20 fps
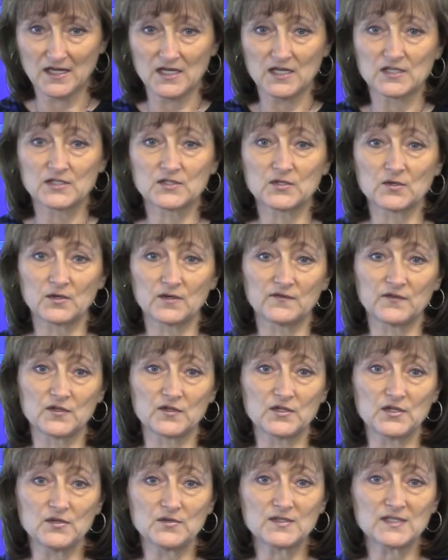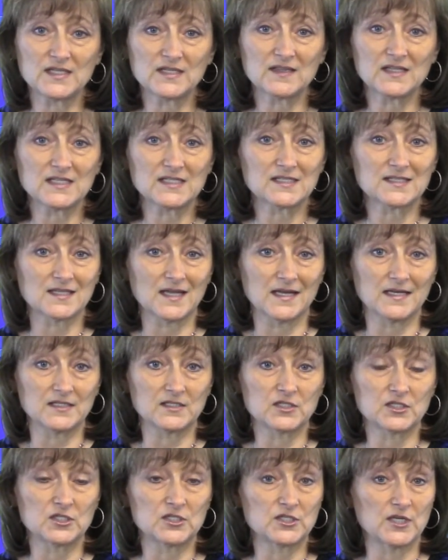So if you're using these
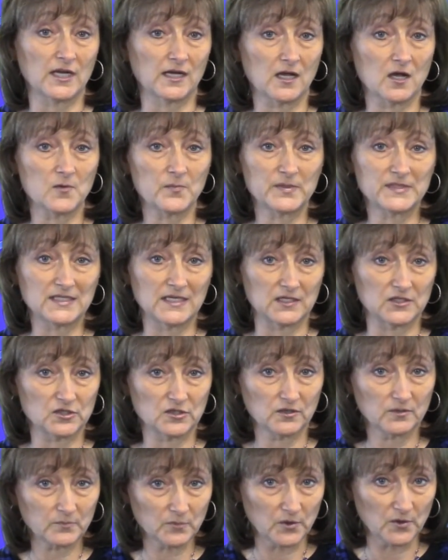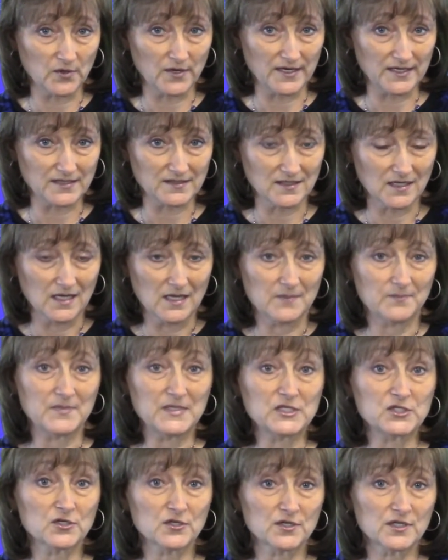sites to check out potential employees, be
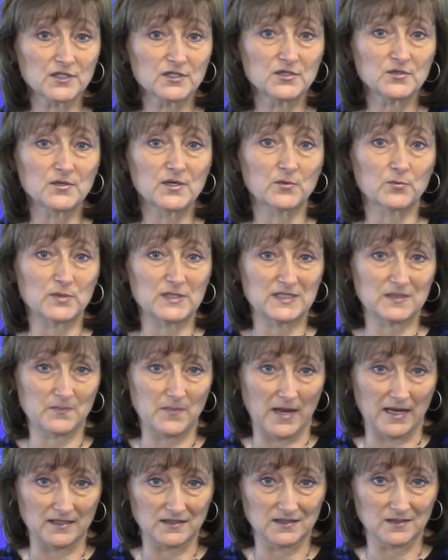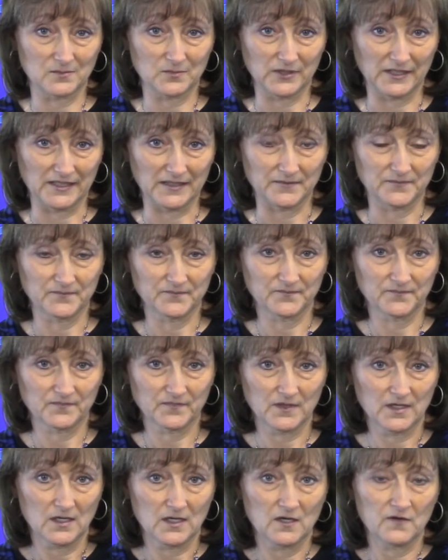sure to do it responsibly.
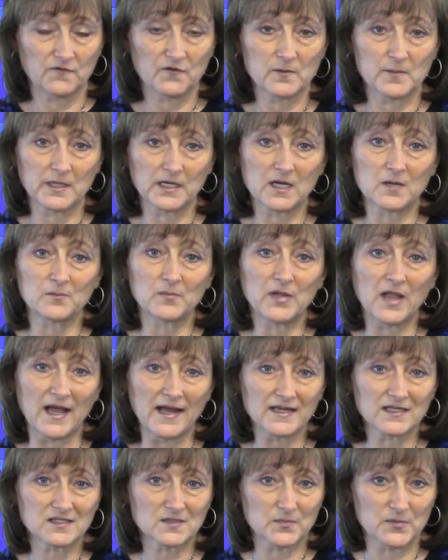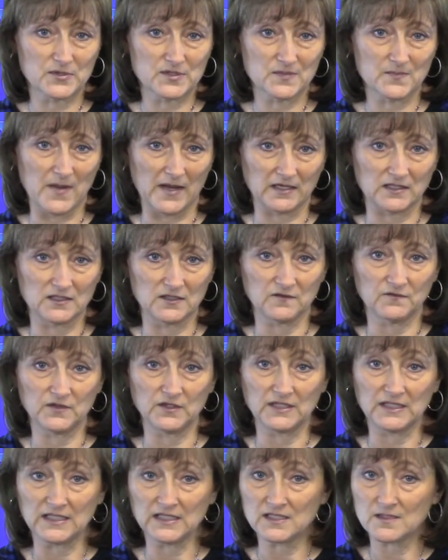From a compliance perspective, you
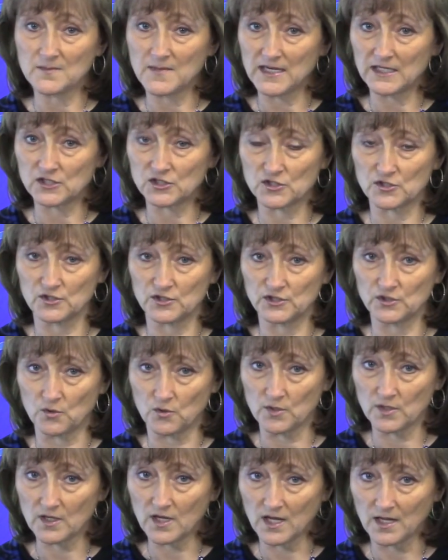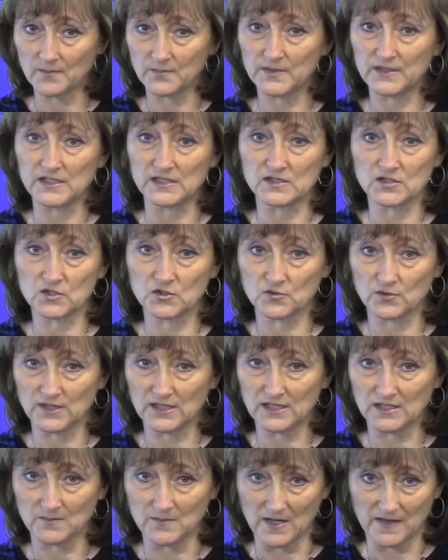need to make sure your company's
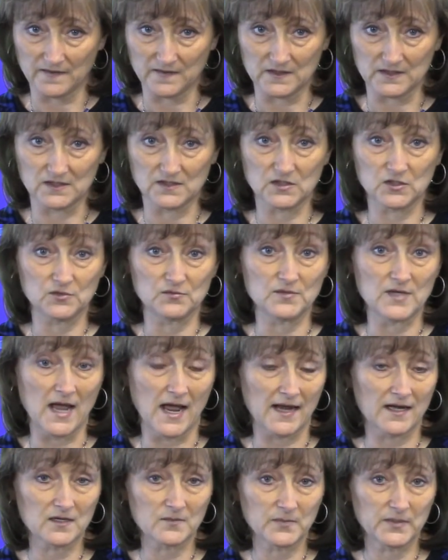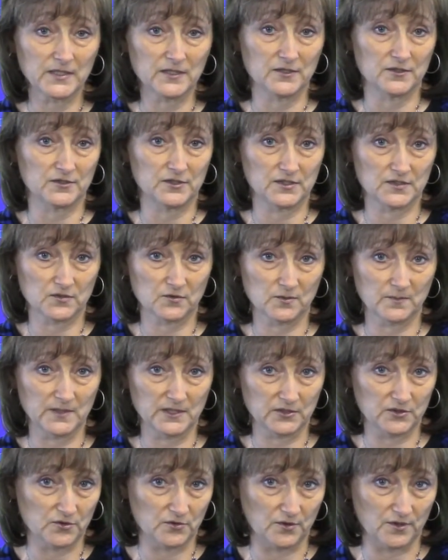screening methods do not appear
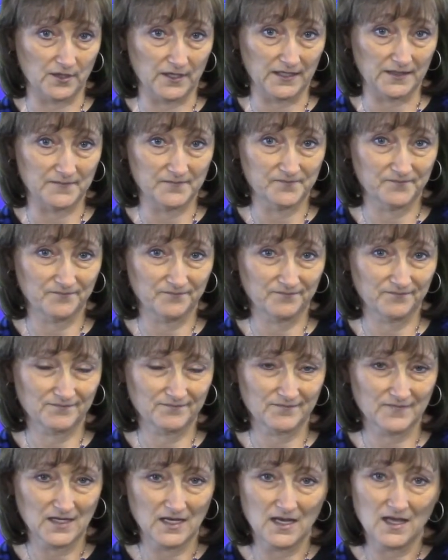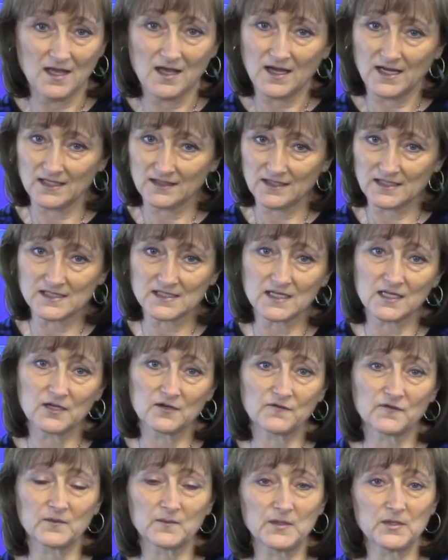discriminatory. I'd like to hear
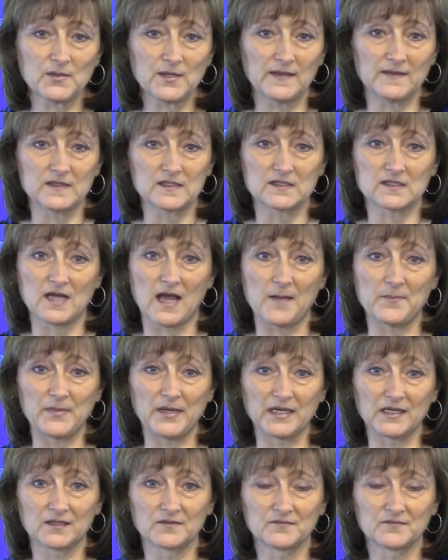from you on this topic.